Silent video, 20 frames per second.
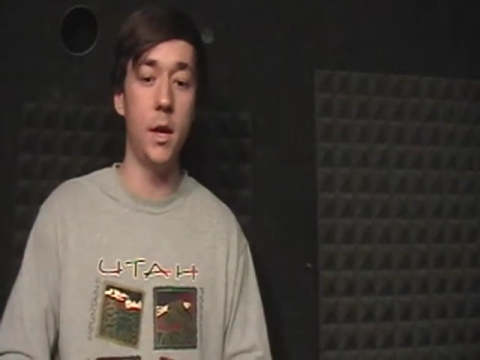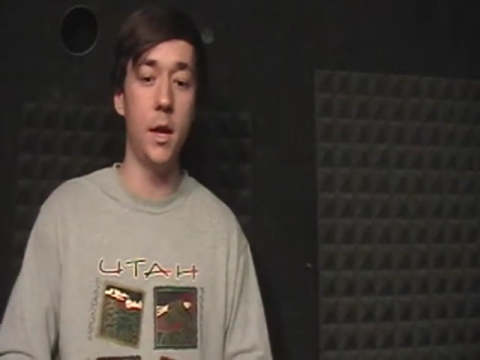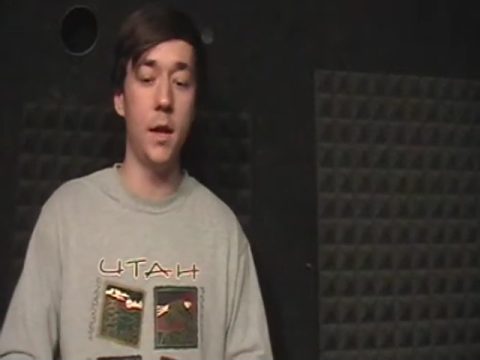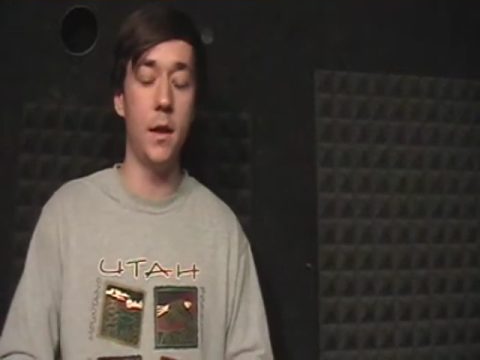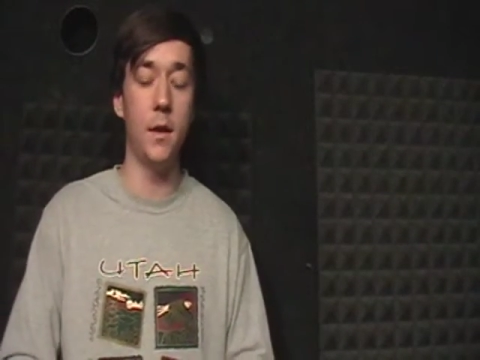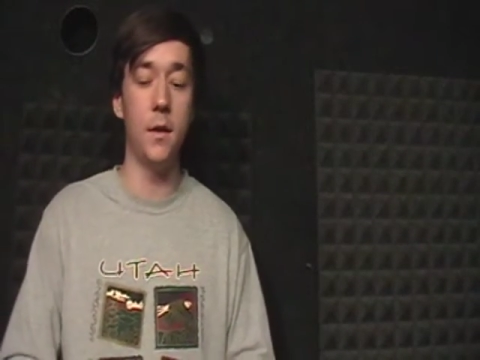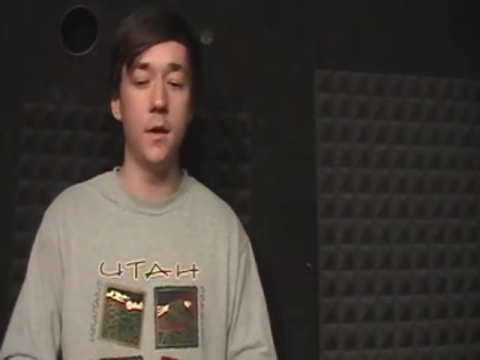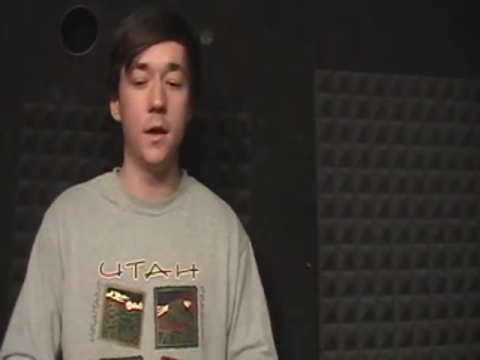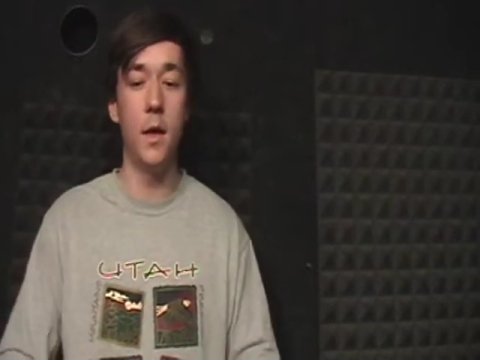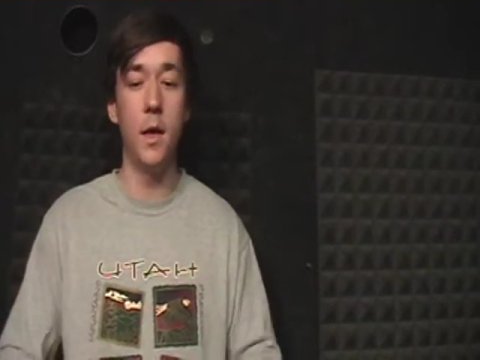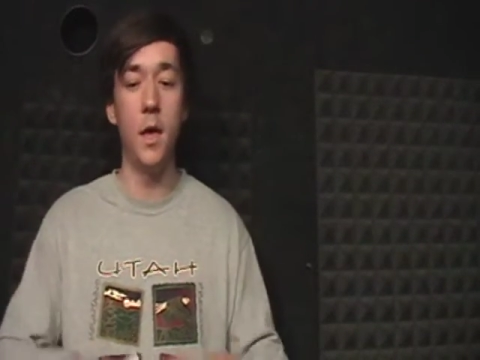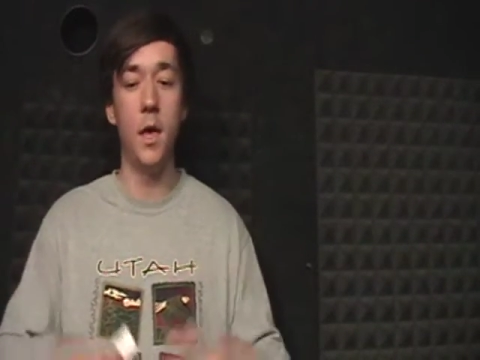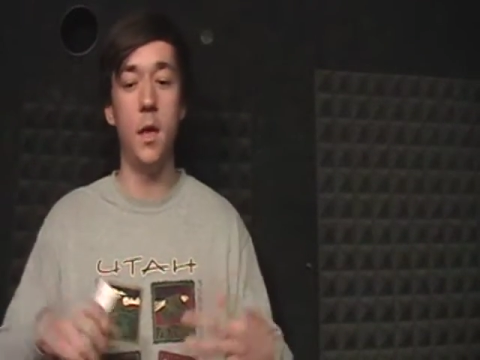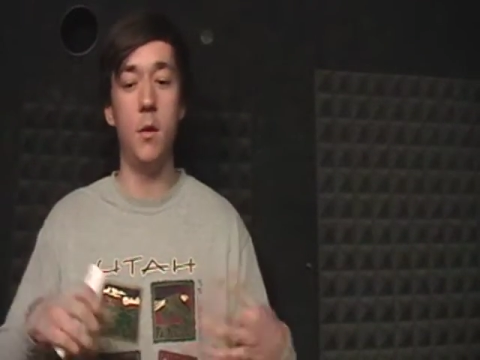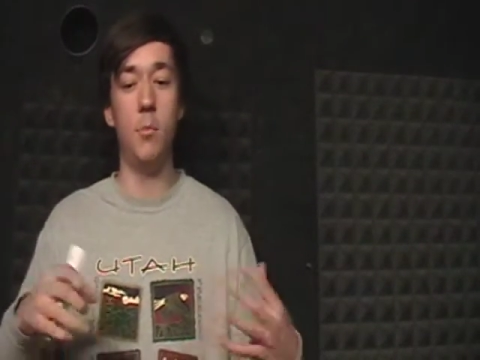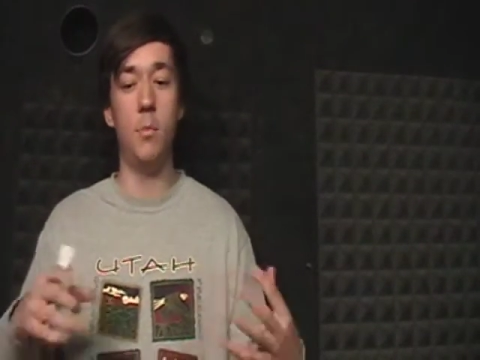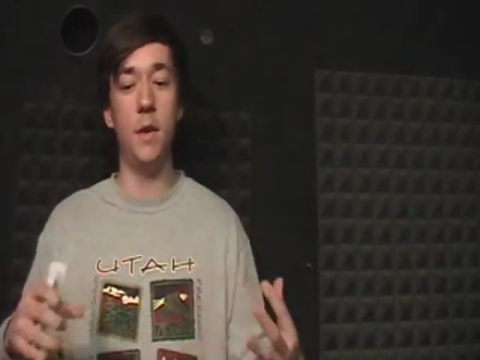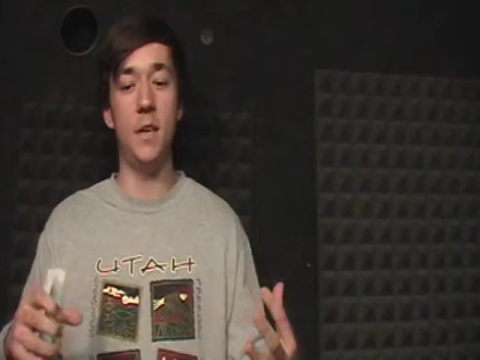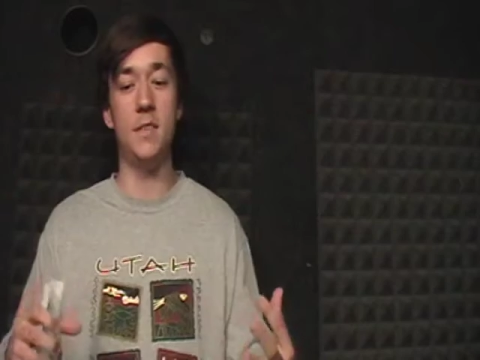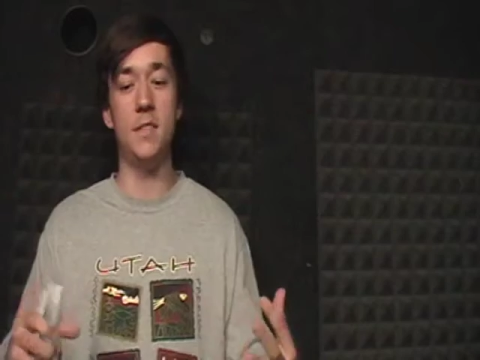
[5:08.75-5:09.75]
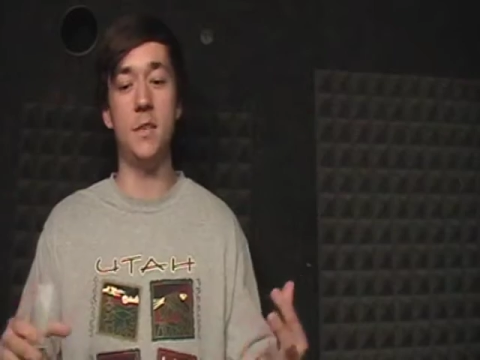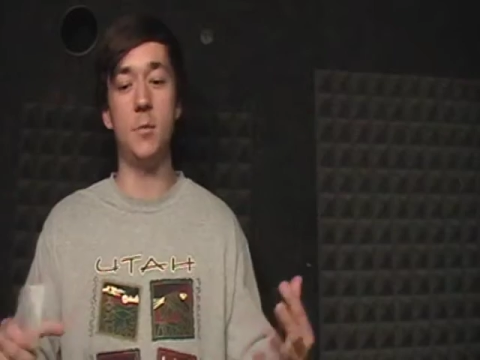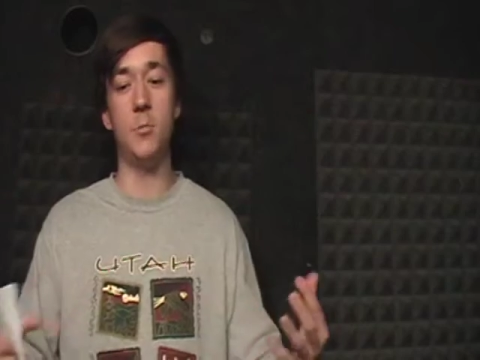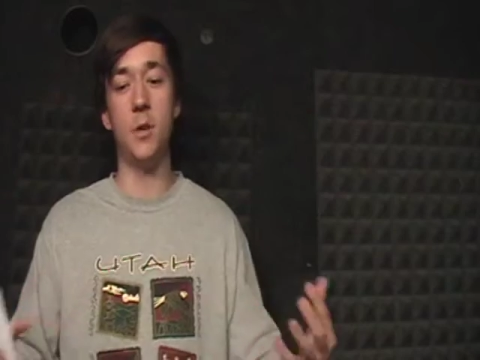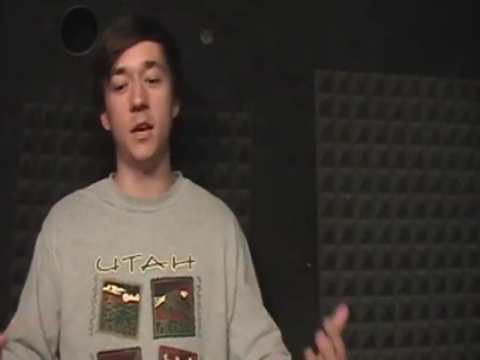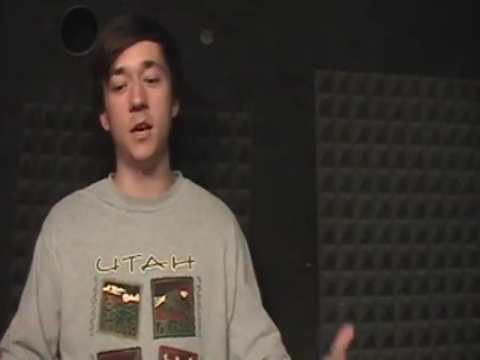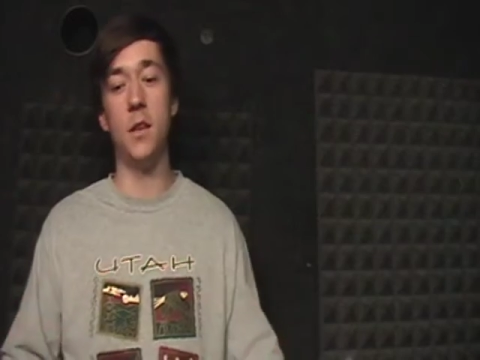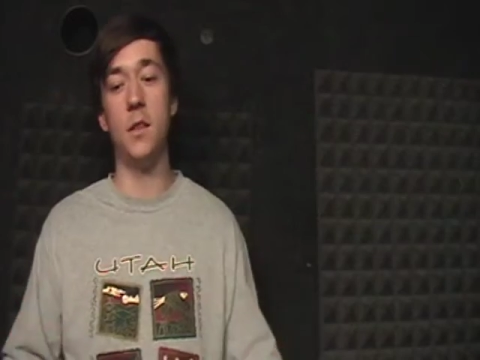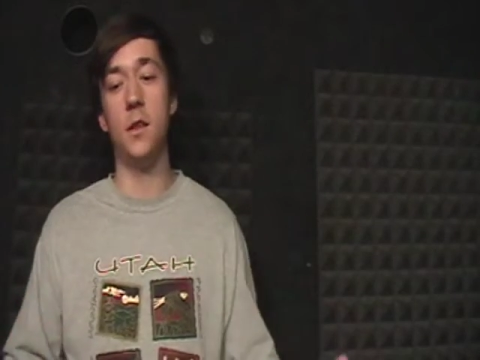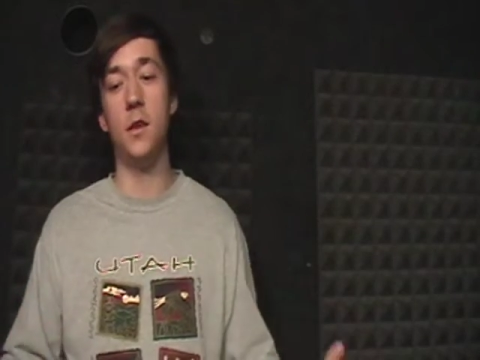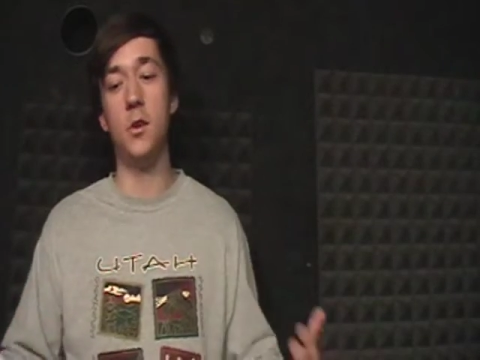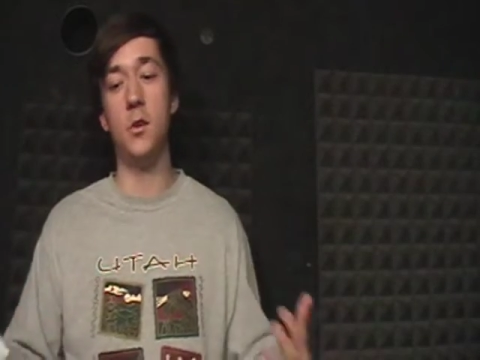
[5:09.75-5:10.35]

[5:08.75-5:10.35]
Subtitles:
And it may seem like in the